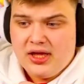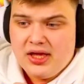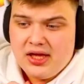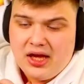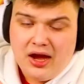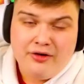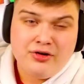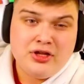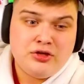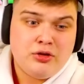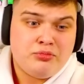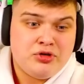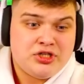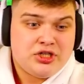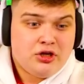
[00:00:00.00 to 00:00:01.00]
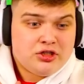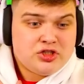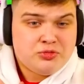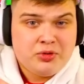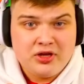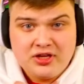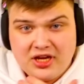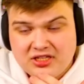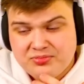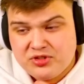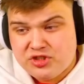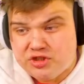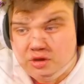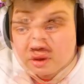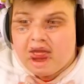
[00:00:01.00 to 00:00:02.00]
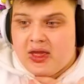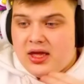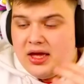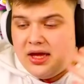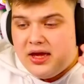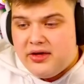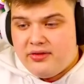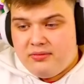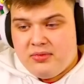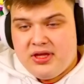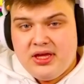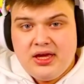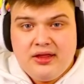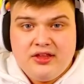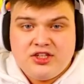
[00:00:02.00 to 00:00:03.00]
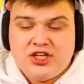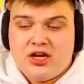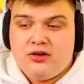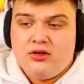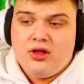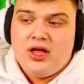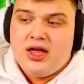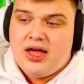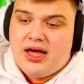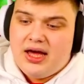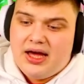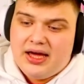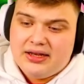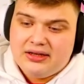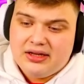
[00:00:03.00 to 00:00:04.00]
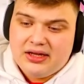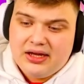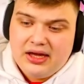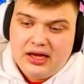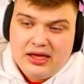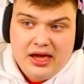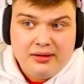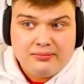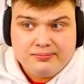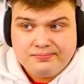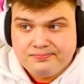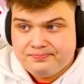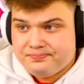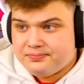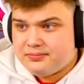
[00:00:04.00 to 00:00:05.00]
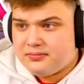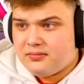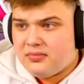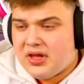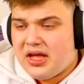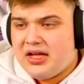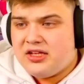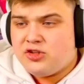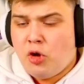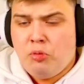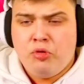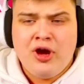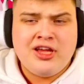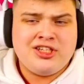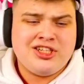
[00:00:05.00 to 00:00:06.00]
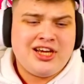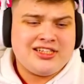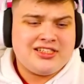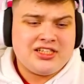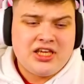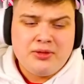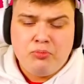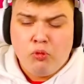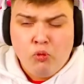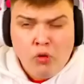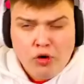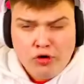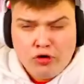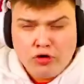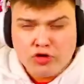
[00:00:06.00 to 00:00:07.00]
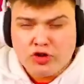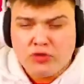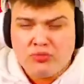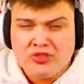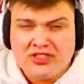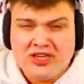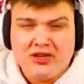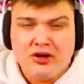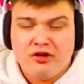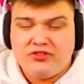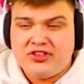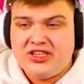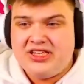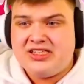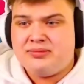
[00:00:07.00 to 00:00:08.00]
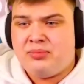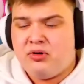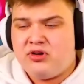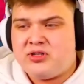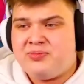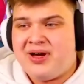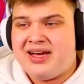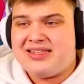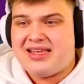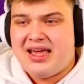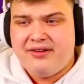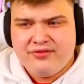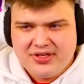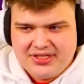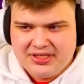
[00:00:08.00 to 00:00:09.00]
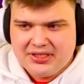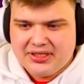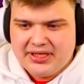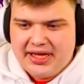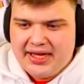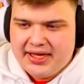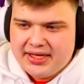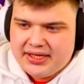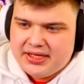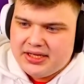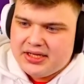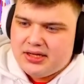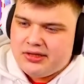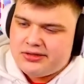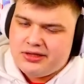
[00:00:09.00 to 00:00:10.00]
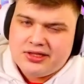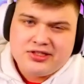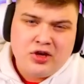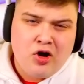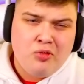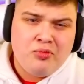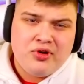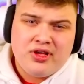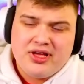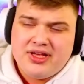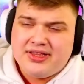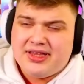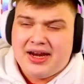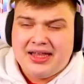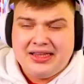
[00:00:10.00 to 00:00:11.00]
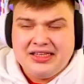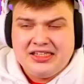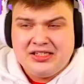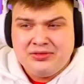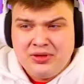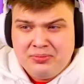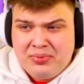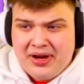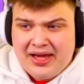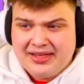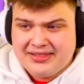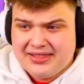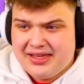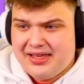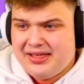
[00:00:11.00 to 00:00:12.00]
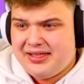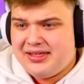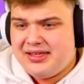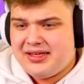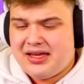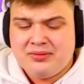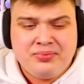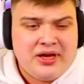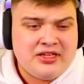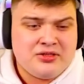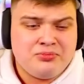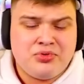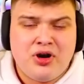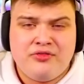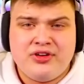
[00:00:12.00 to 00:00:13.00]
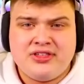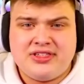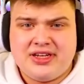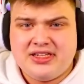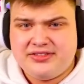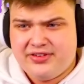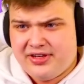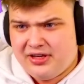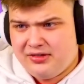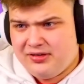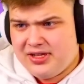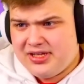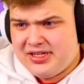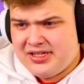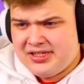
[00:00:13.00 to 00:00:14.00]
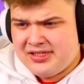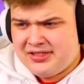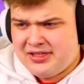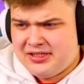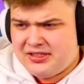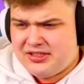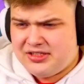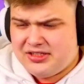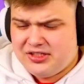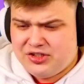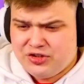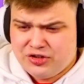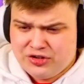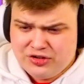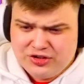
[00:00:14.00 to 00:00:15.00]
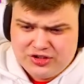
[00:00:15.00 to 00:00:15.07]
I really do appreciate all the support you guys been showing me and the channel, and yeah, top wager gets to keep 100% of these bonus buys every single day. So let's hope that at least Sweet Bonanza can pay some profit in today's video, since Sugar Rush